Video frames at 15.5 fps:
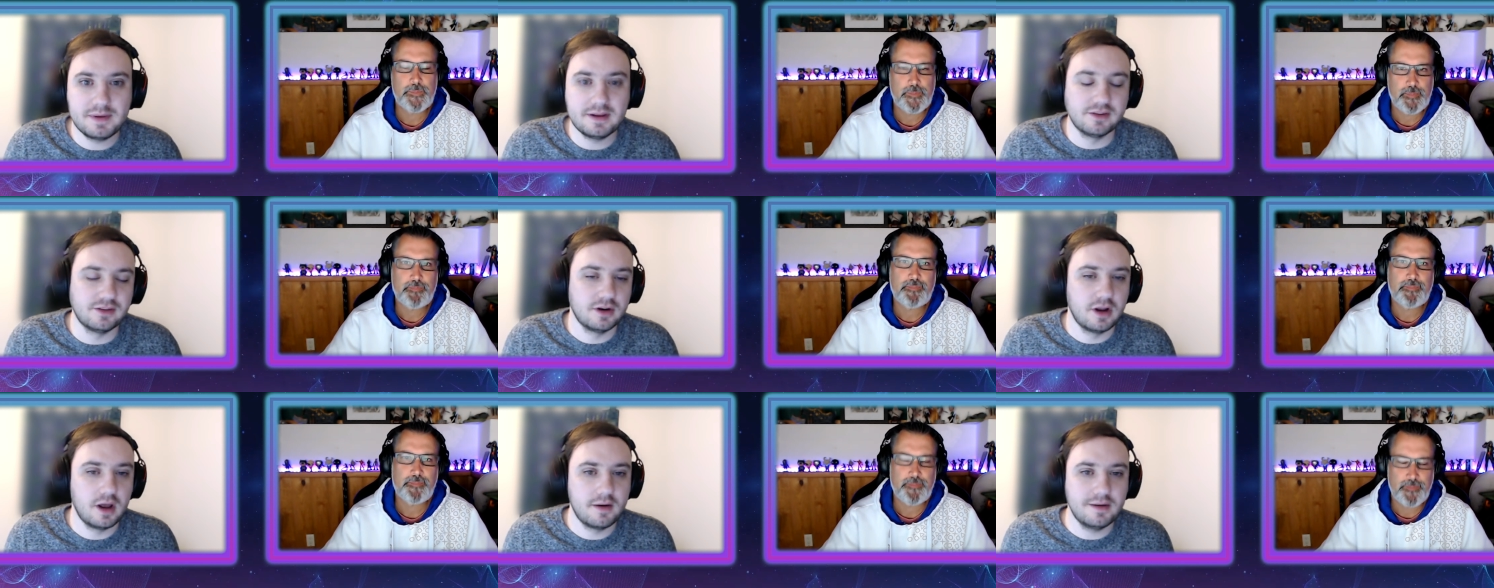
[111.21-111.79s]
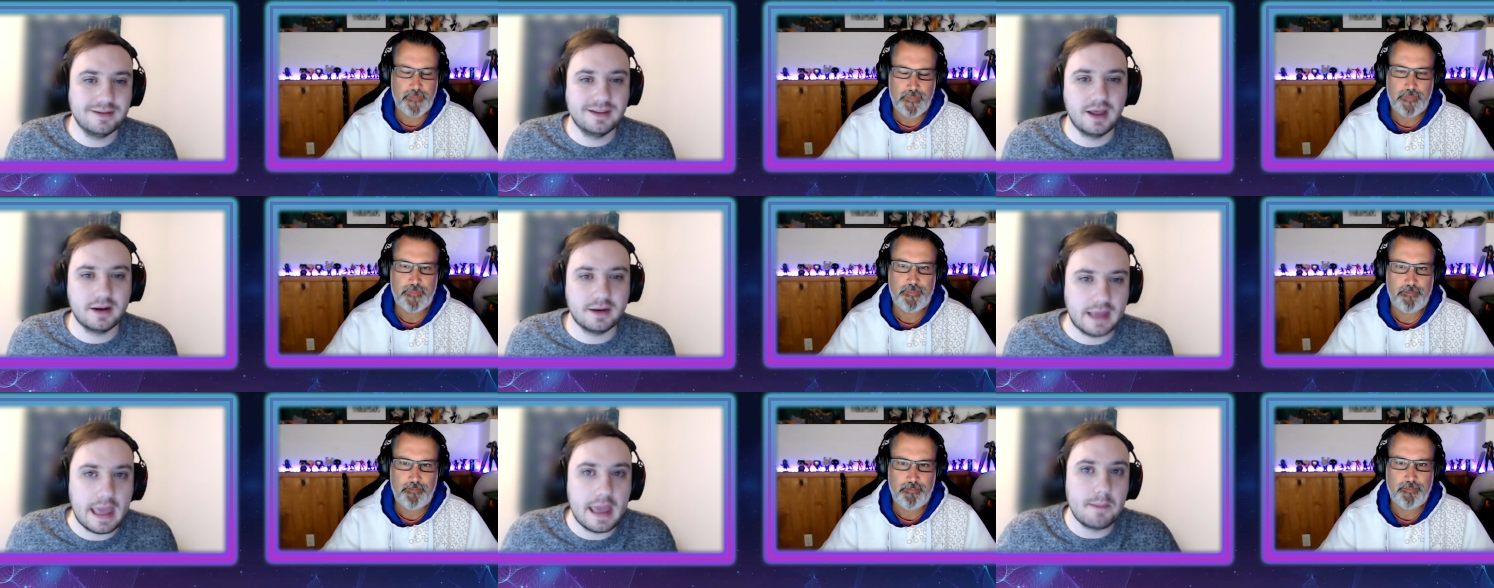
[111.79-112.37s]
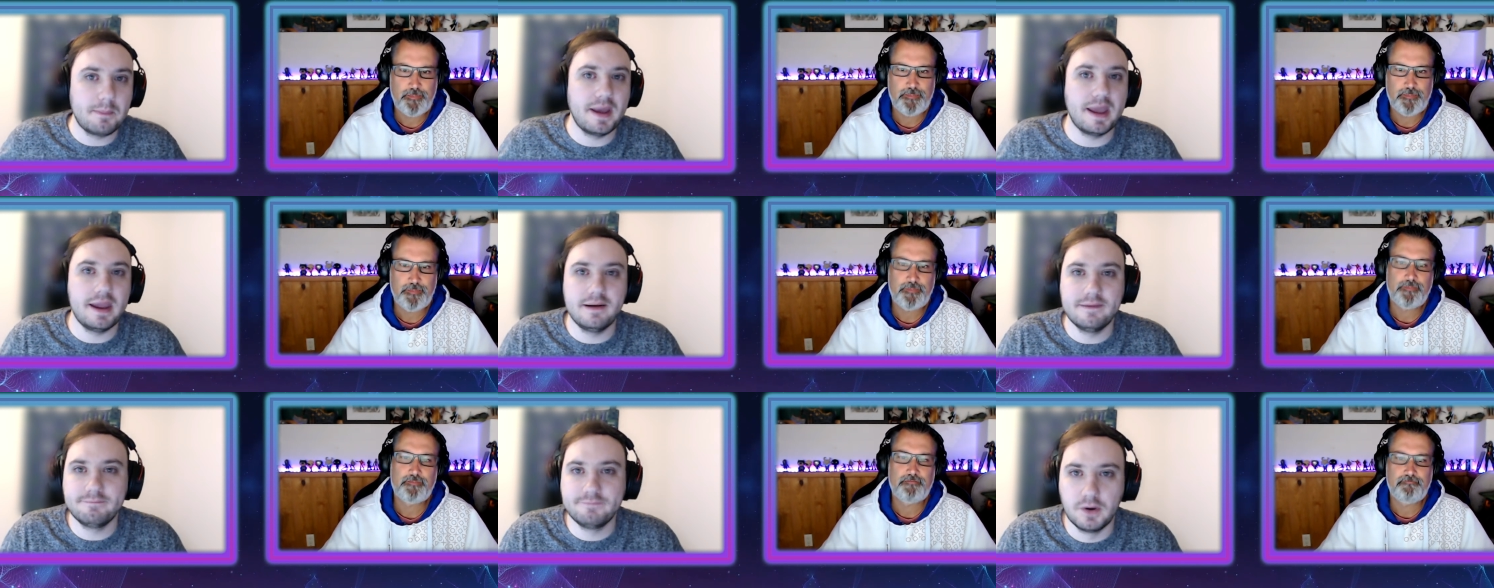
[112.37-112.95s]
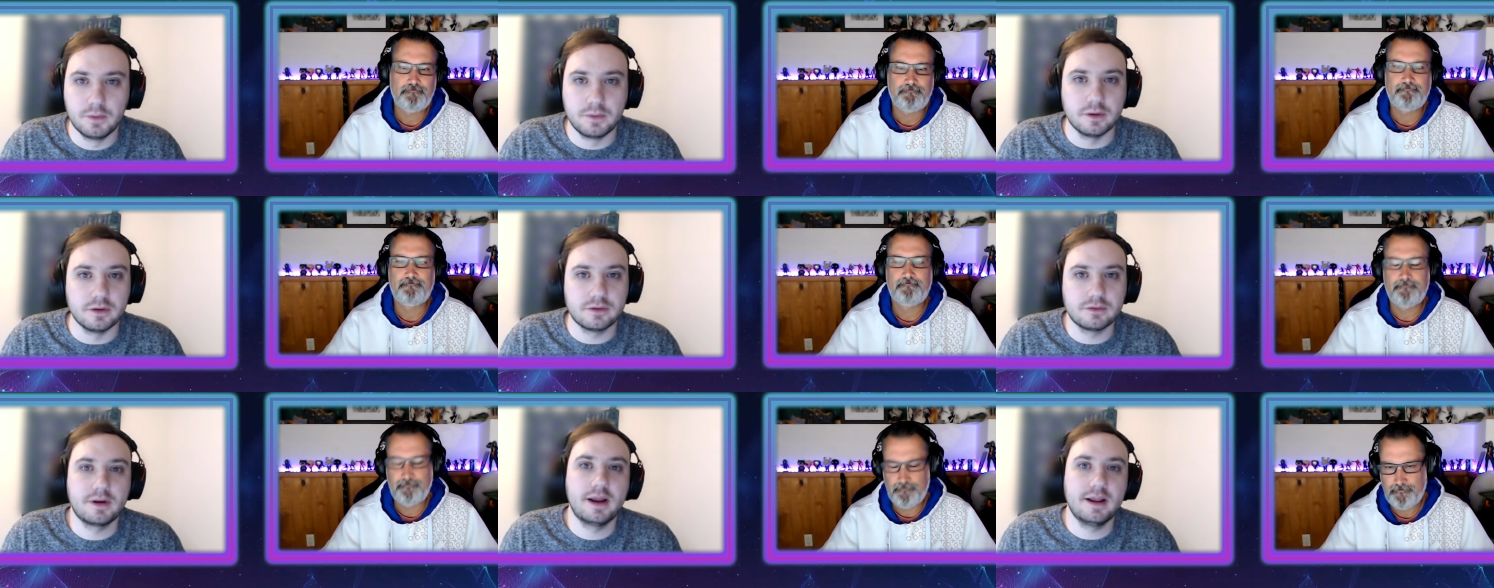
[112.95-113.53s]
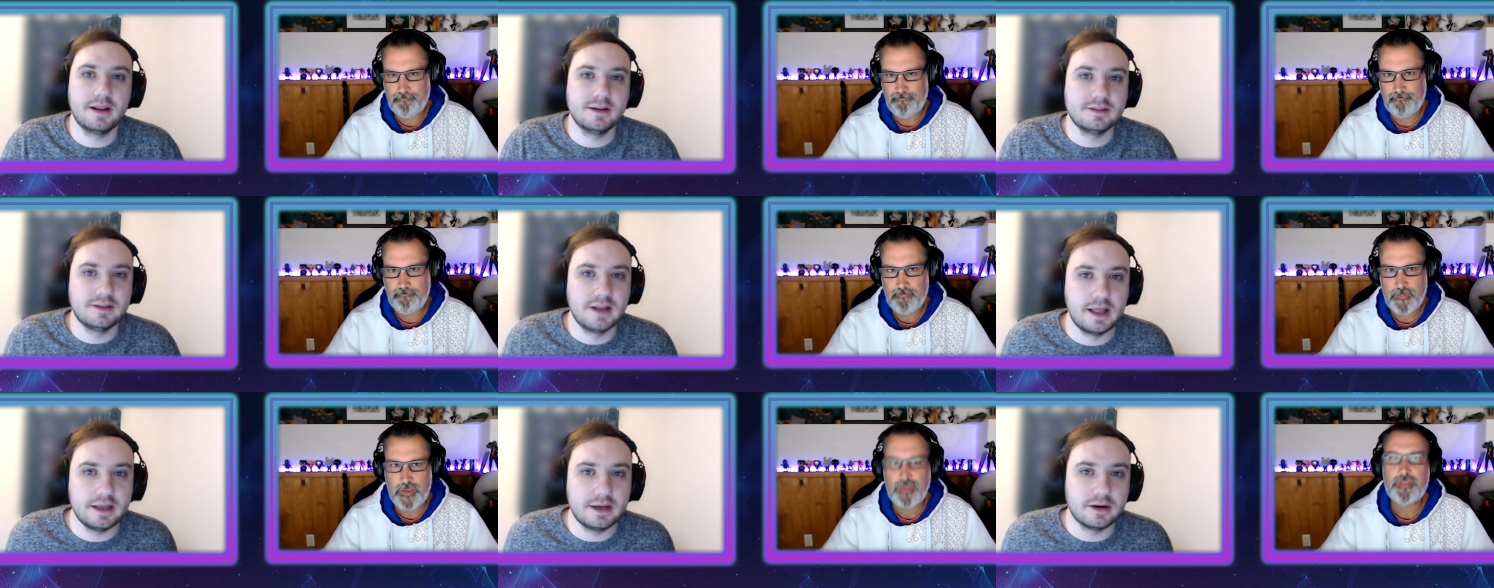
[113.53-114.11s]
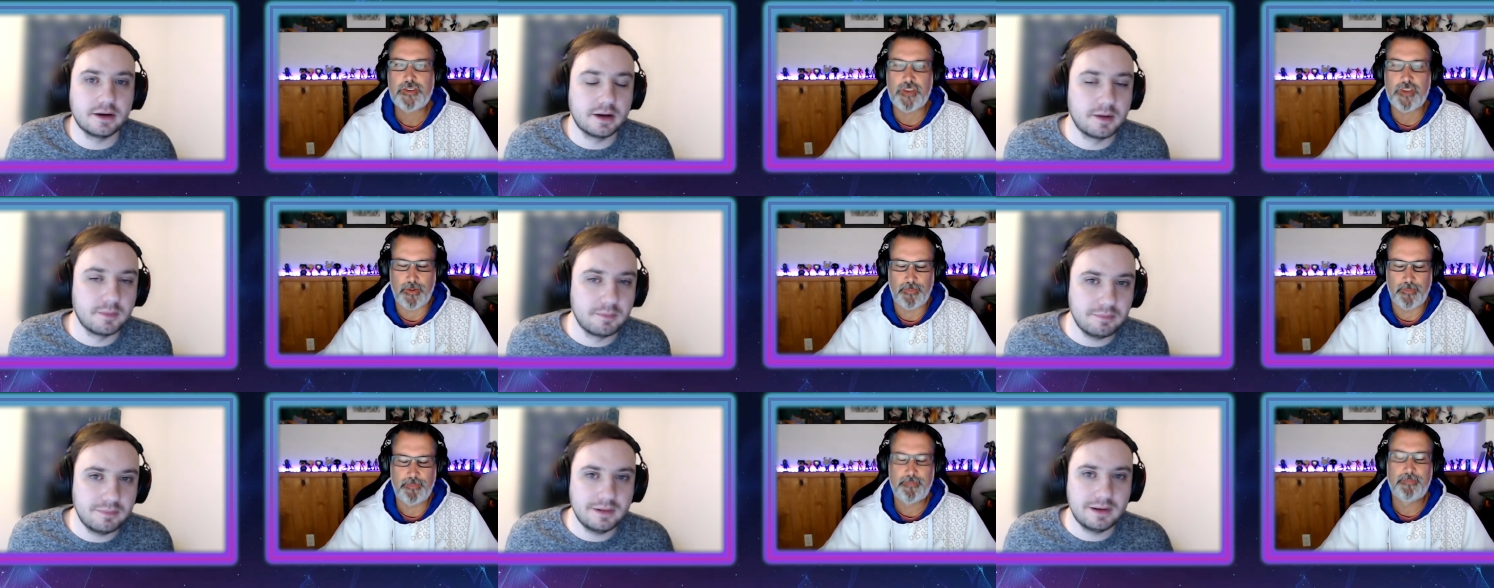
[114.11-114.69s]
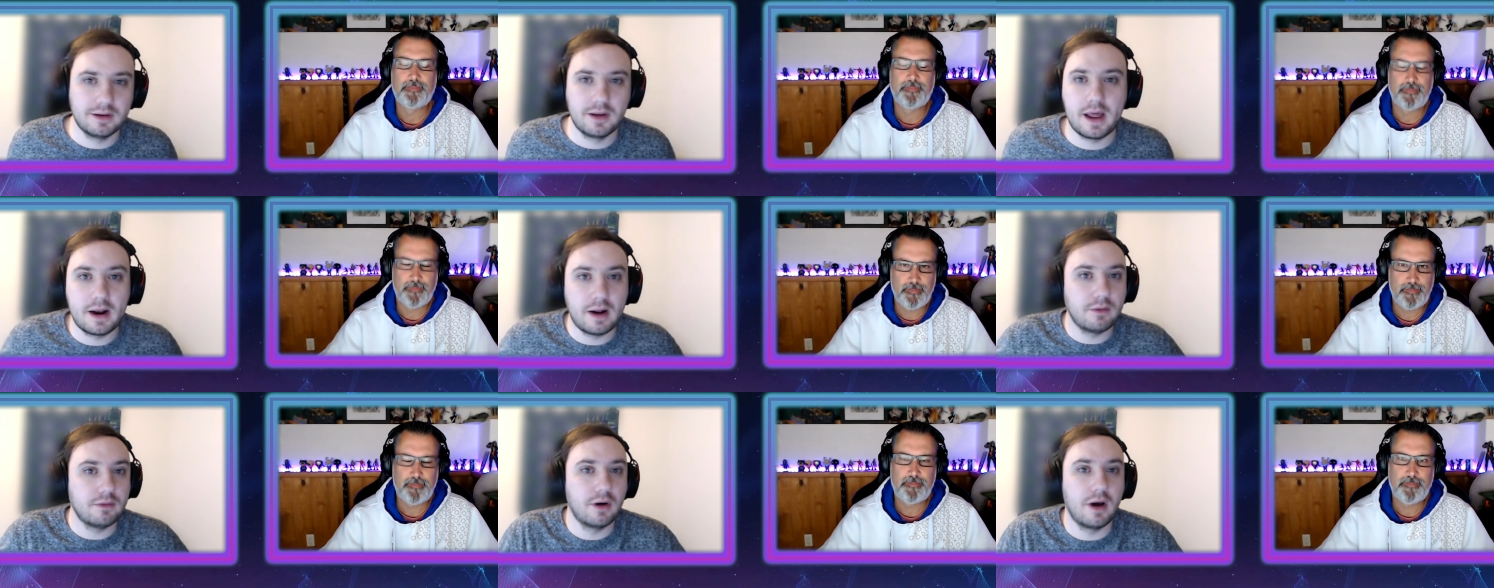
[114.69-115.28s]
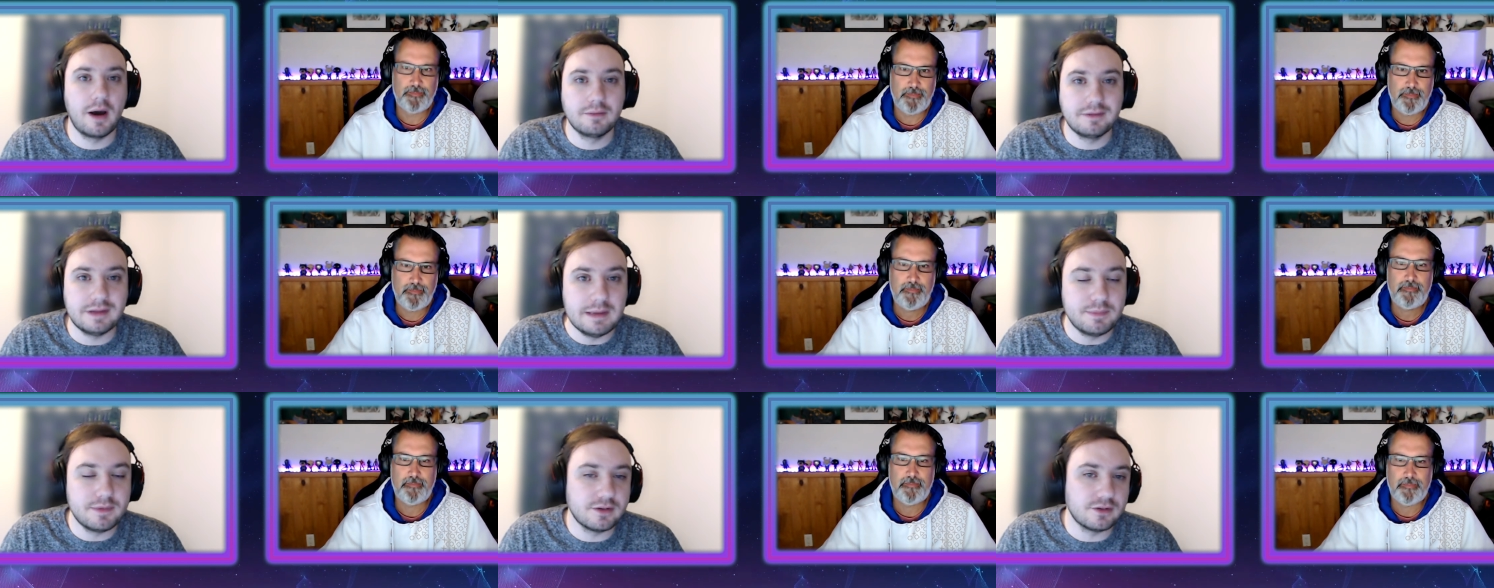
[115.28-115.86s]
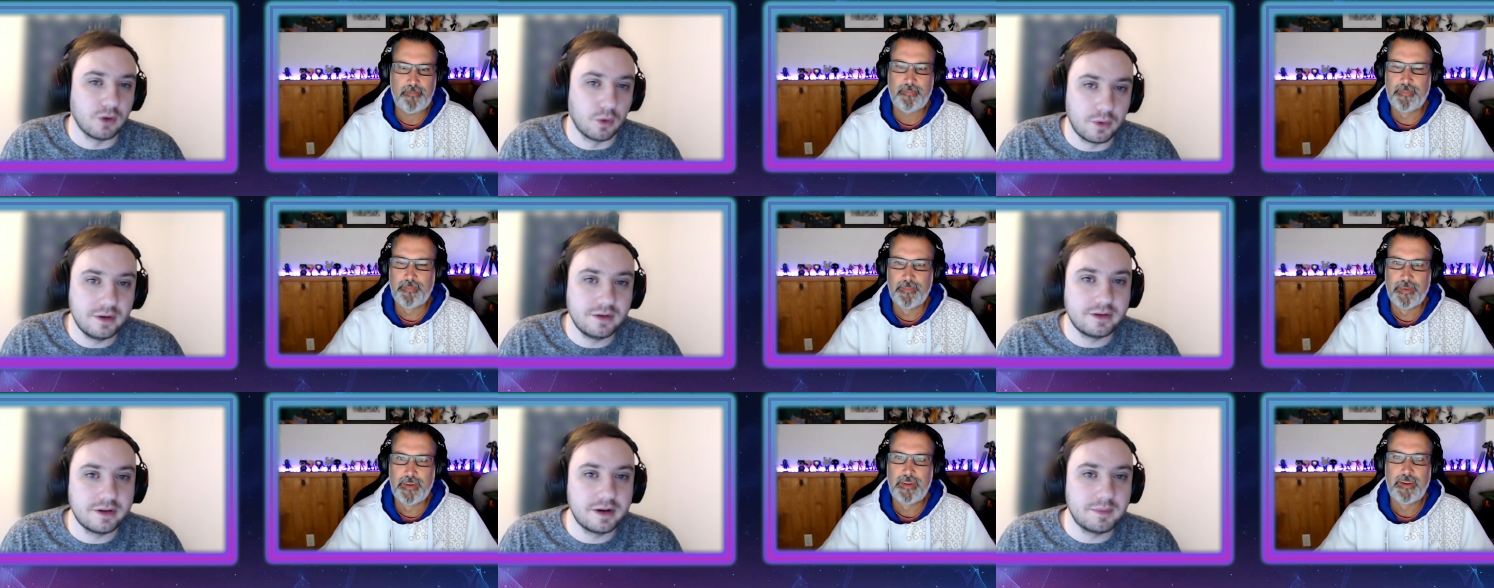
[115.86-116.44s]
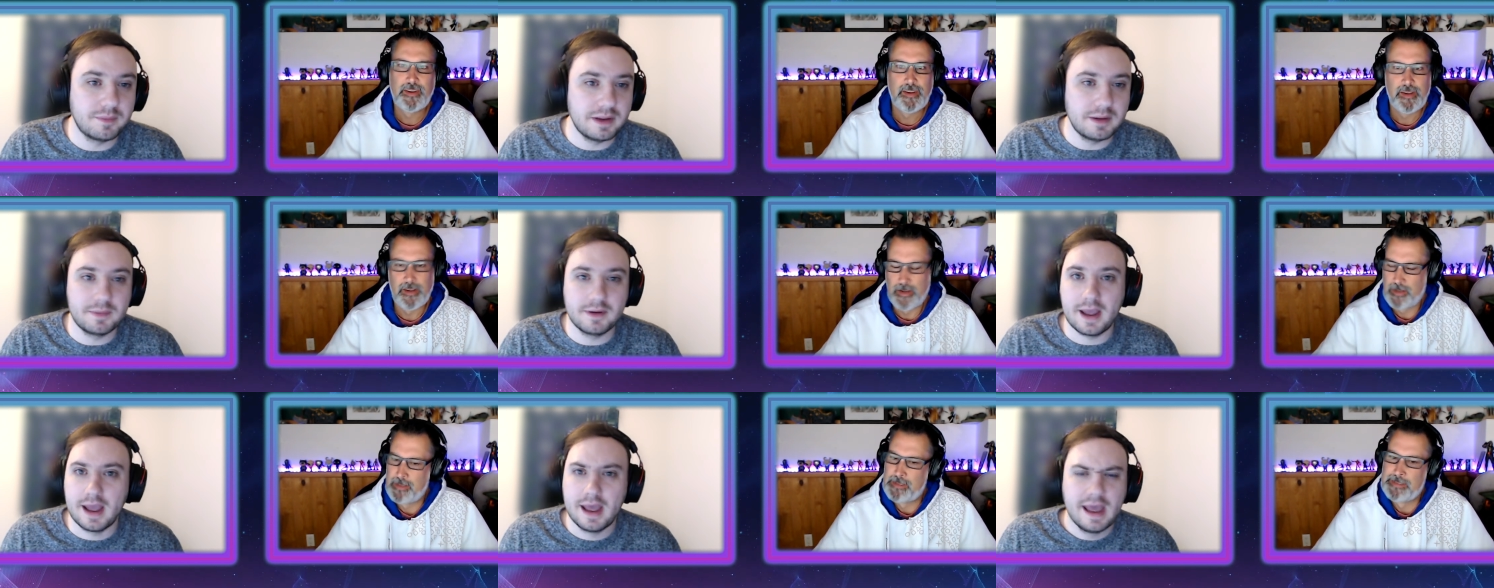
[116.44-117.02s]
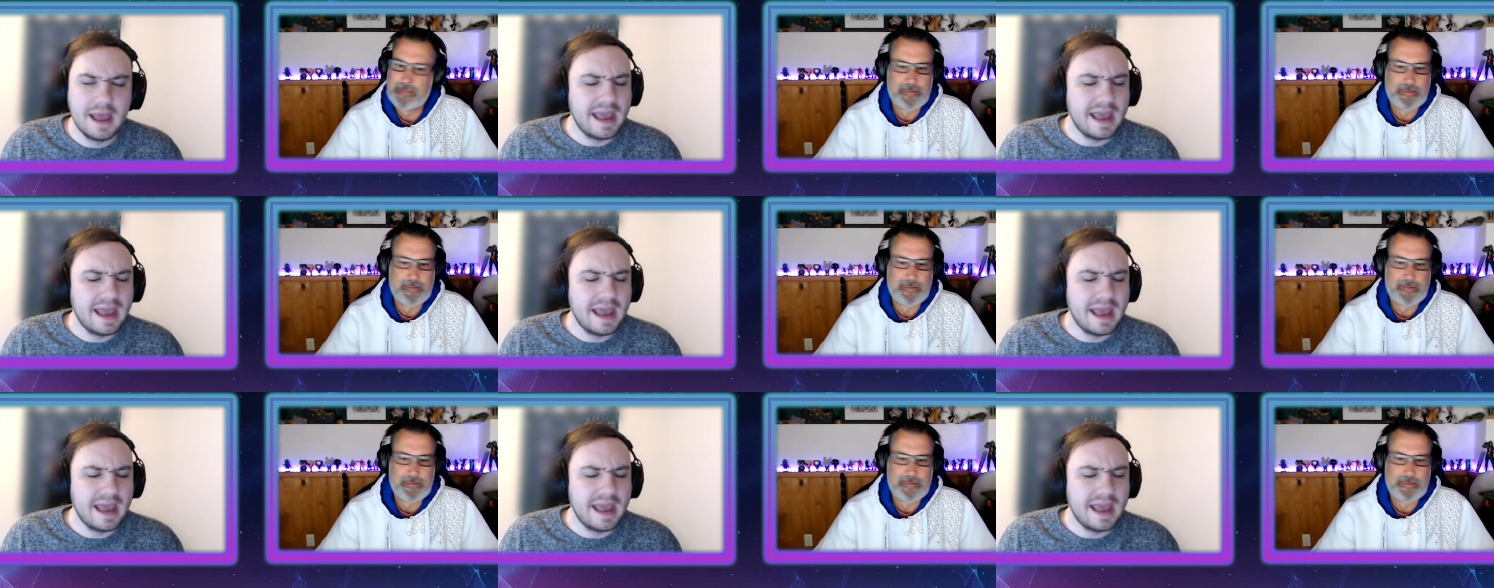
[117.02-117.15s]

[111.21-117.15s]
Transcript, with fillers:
Speaker 1: doesn't uh, it's not campaign focused right it's not like you're gonna you know i don't know how deep the story is gonna be but yeah